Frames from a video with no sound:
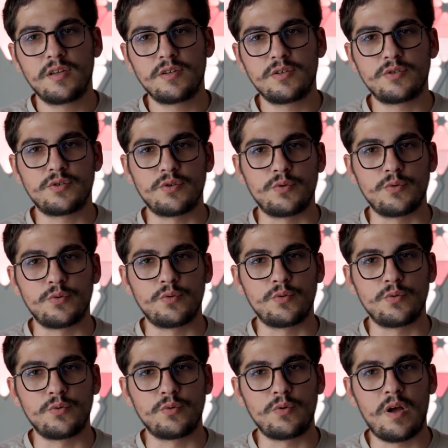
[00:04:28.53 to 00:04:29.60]

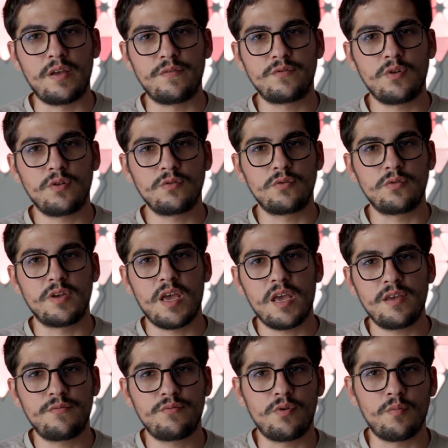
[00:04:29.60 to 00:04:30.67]
So I've told the
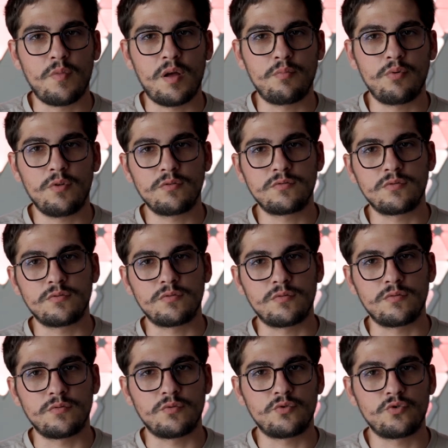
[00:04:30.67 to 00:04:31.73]
guy from Apple
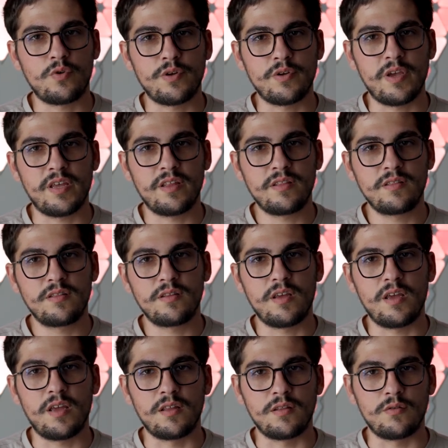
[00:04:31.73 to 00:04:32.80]
to try again,
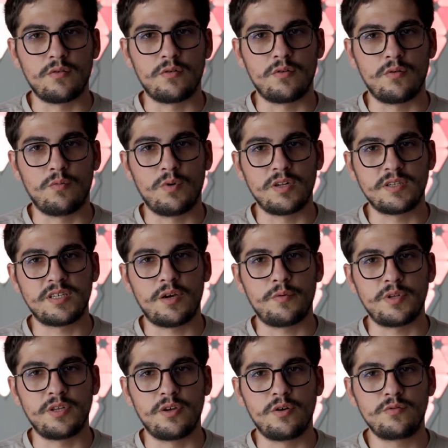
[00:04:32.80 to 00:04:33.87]
and we'll see how
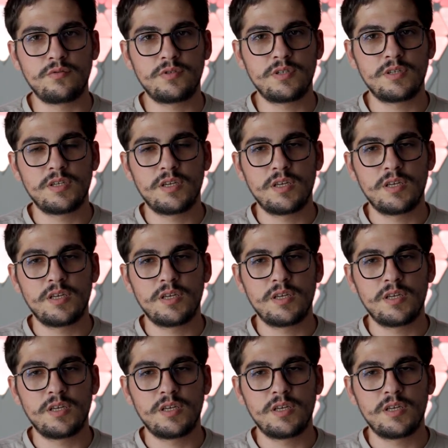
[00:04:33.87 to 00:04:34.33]
it goes.